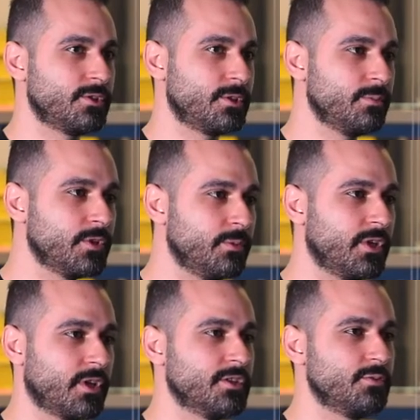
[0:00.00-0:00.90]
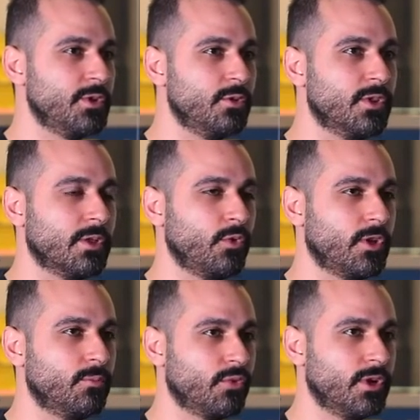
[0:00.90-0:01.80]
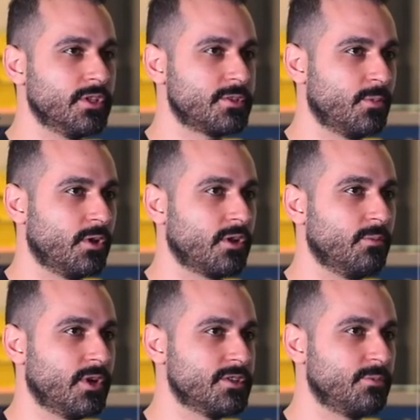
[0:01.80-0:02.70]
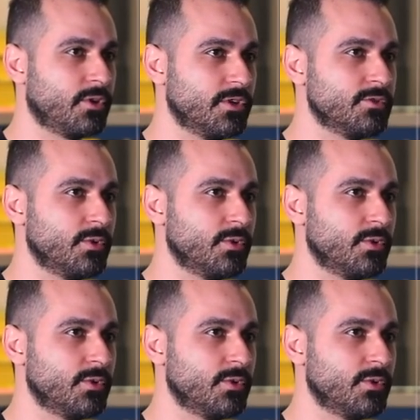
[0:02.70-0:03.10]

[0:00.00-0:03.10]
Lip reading: simply because we knew that we could print small composite parts